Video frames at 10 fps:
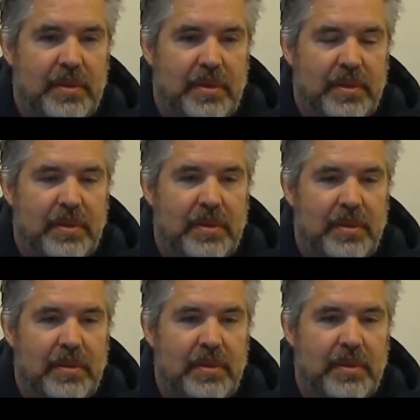
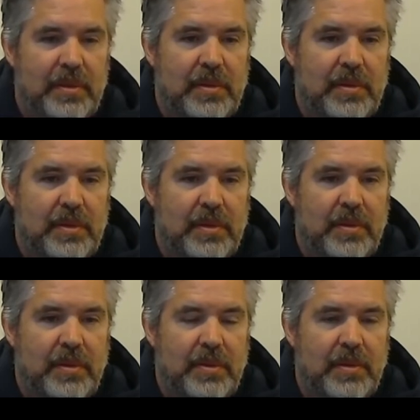
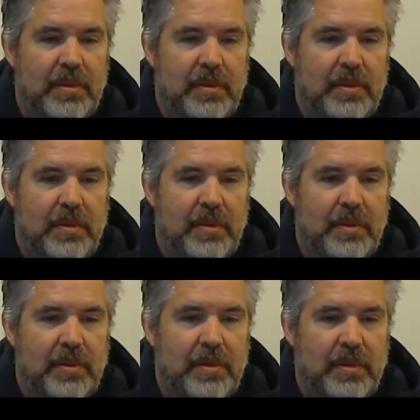
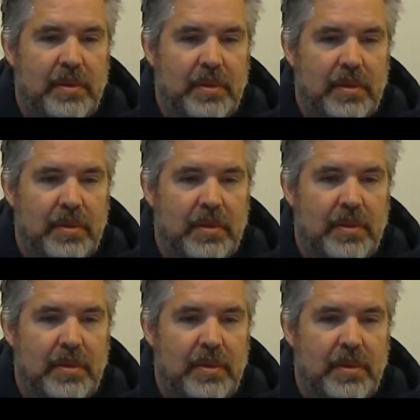
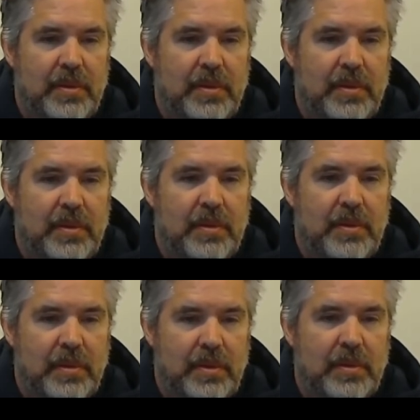
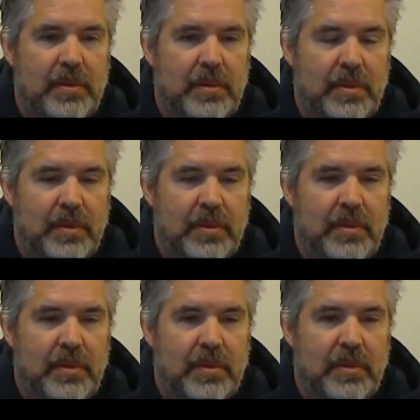
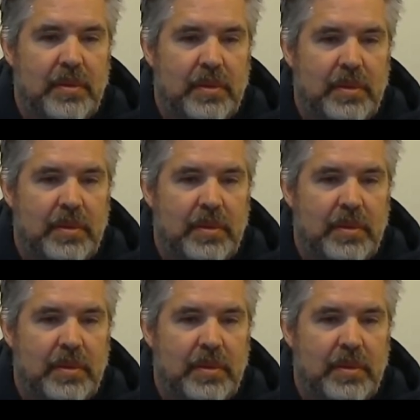(silent)